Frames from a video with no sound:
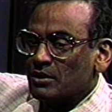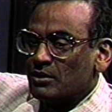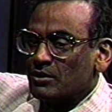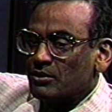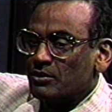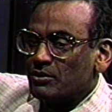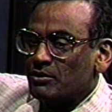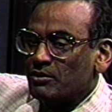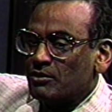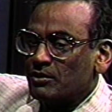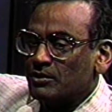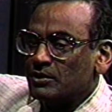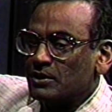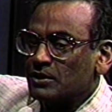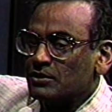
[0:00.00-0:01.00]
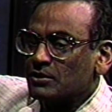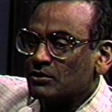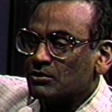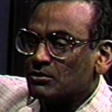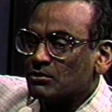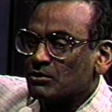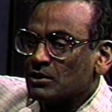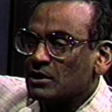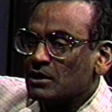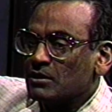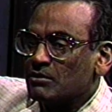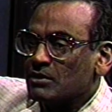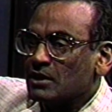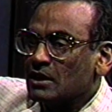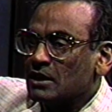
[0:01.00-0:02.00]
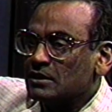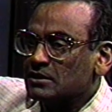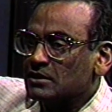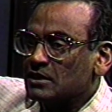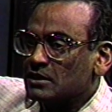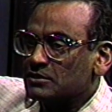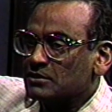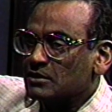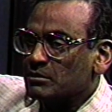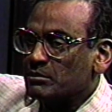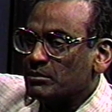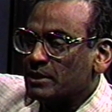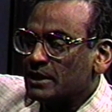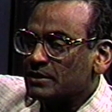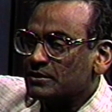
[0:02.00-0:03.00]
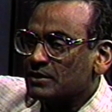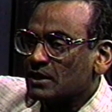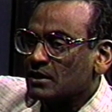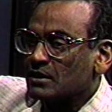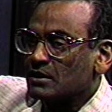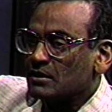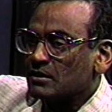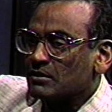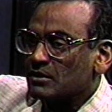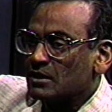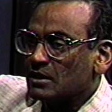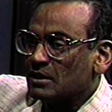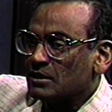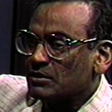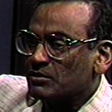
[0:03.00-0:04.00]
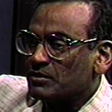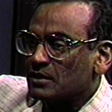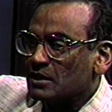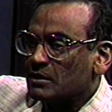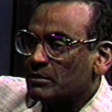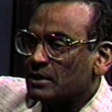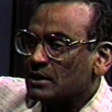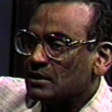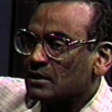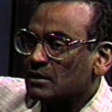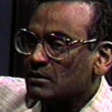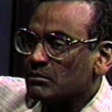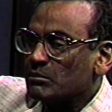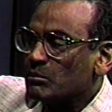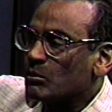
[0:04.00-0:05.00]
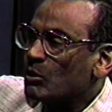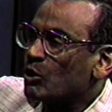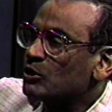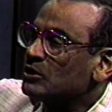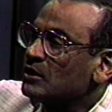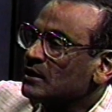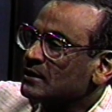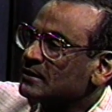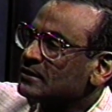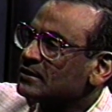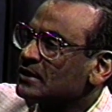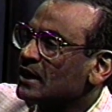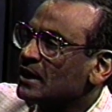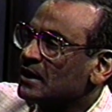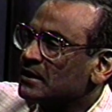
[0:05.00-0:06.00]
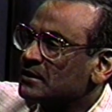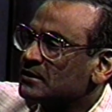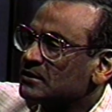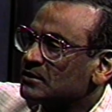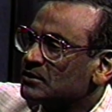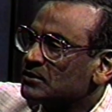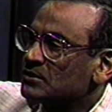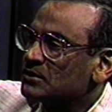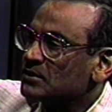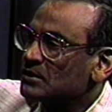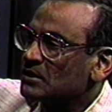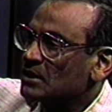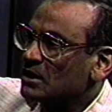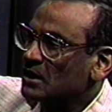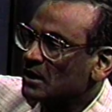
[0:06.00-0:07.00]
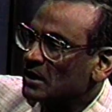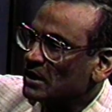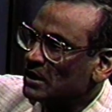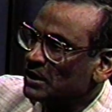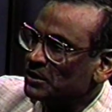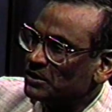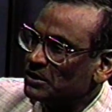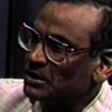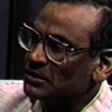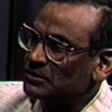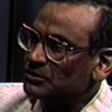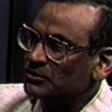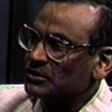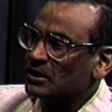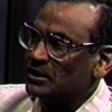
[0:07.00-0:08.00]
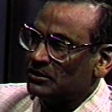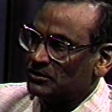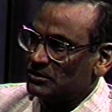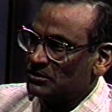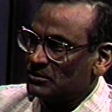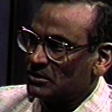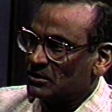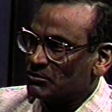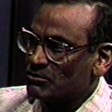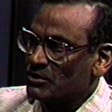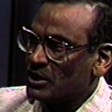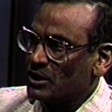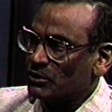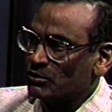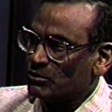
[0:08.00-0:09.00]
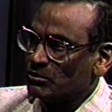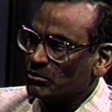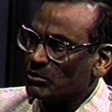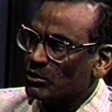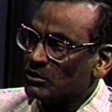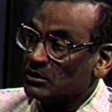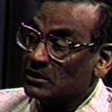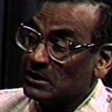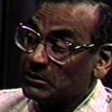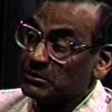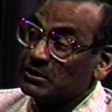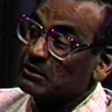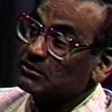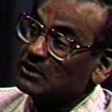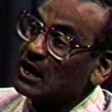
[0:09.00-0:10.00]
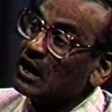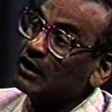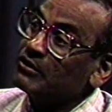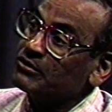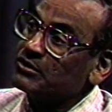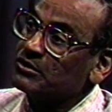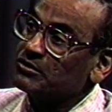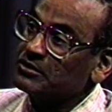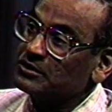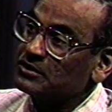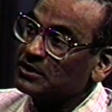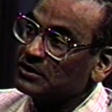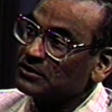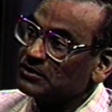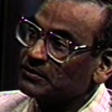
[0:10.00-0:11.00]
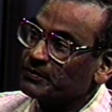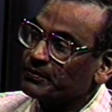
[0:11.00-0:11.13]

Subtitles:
physics is really regarded as the basic and the fundamental model science, and the other sciences are trying to model themselves after physics.